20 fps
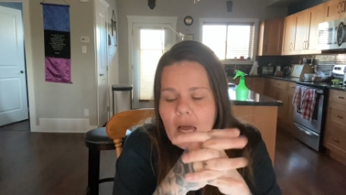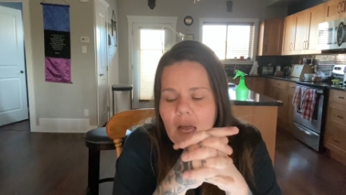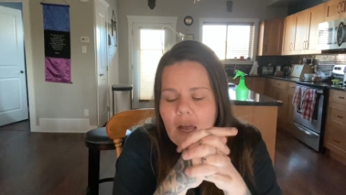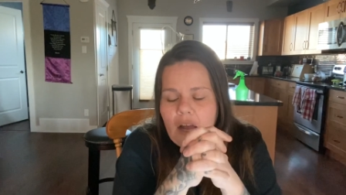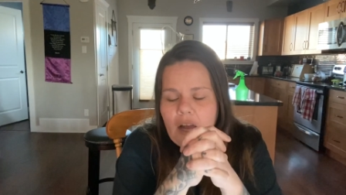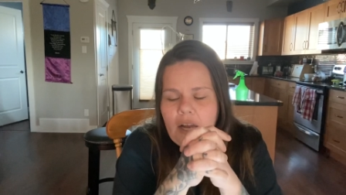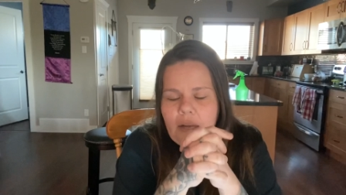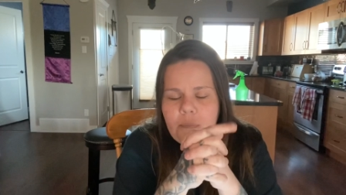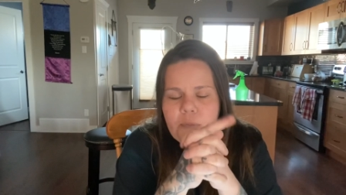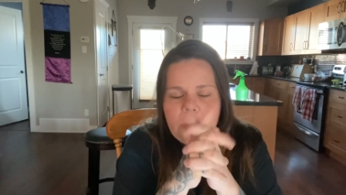
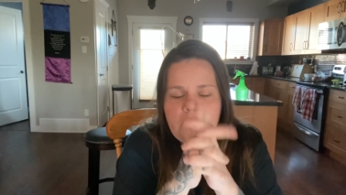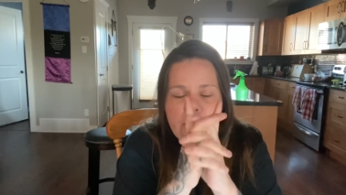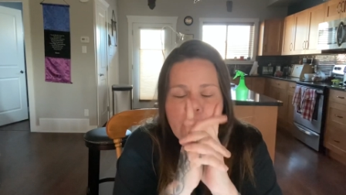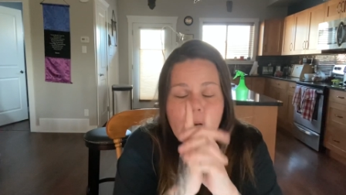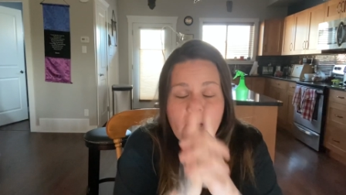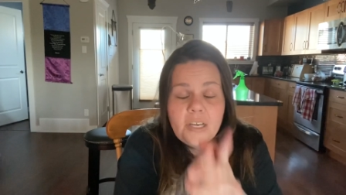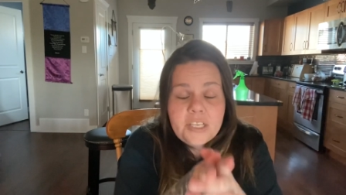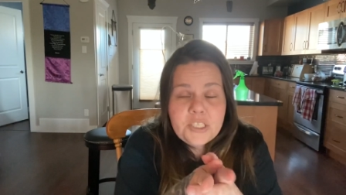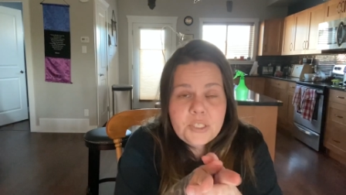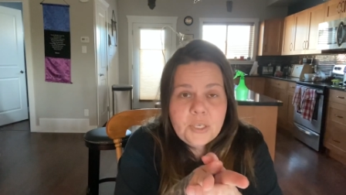I'm going to
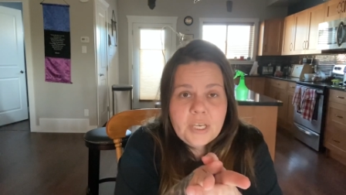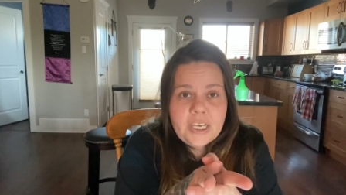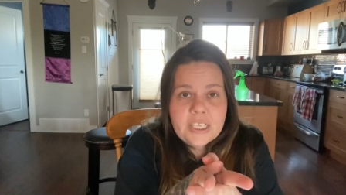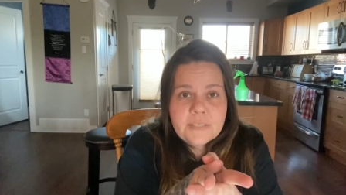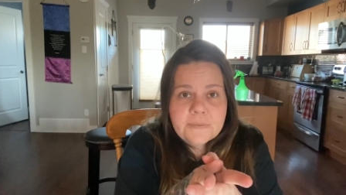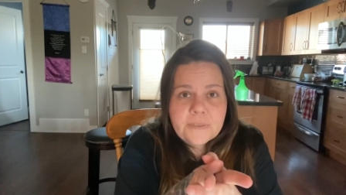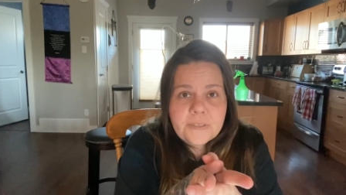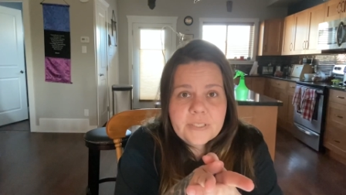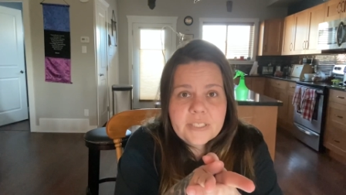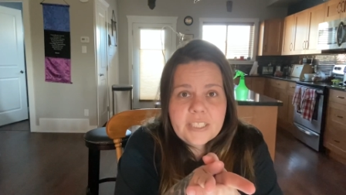pause you guys
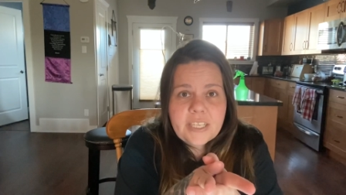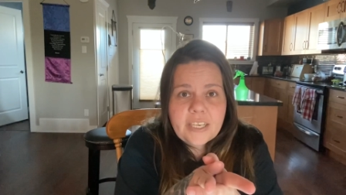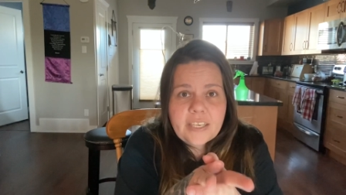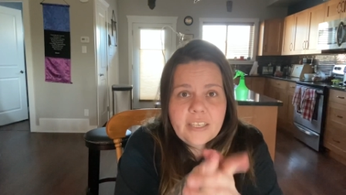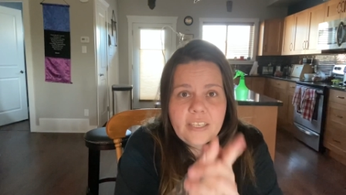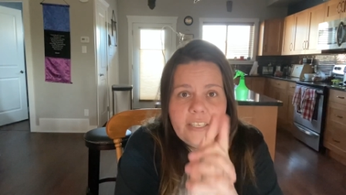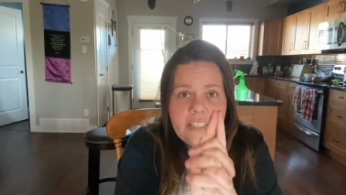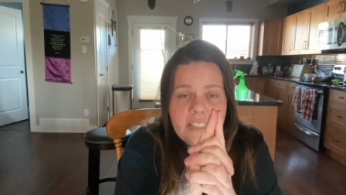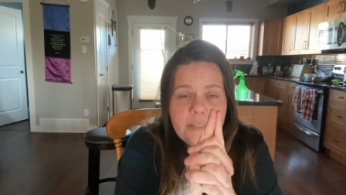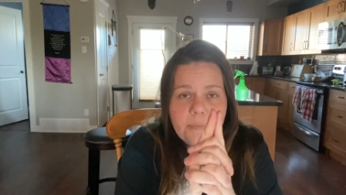for a
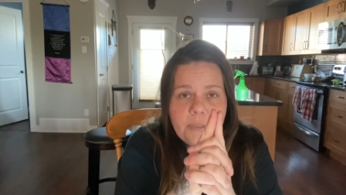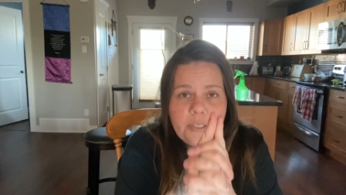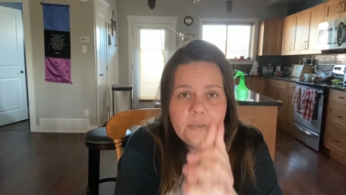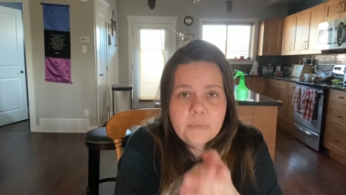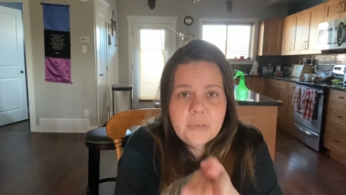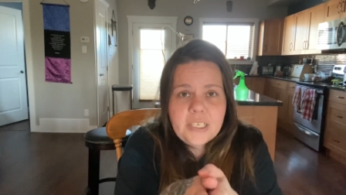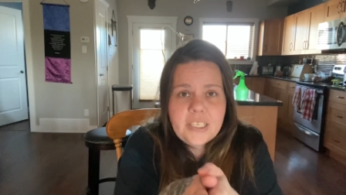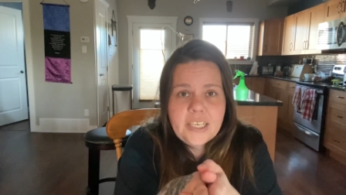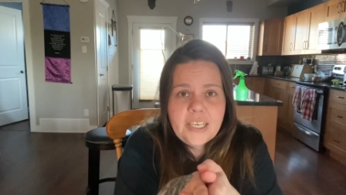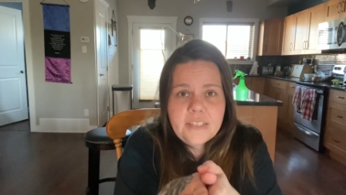second because I'm going to
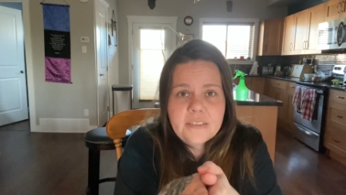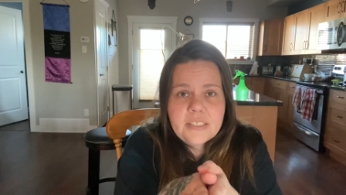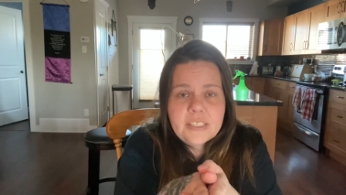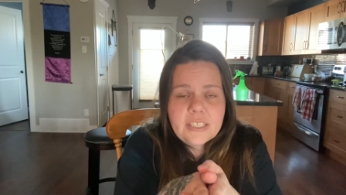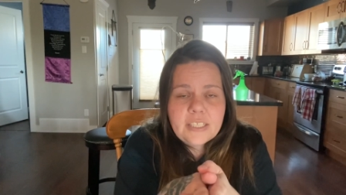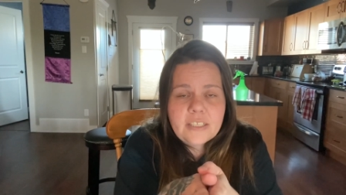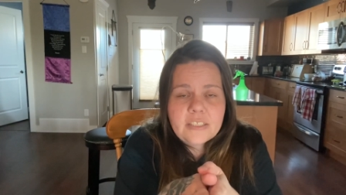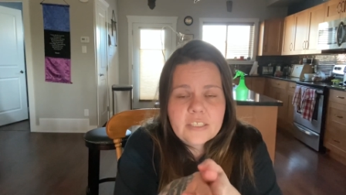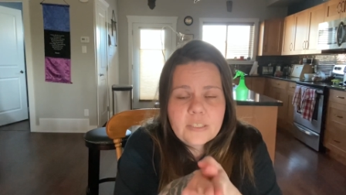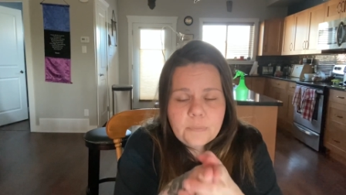run downstairs.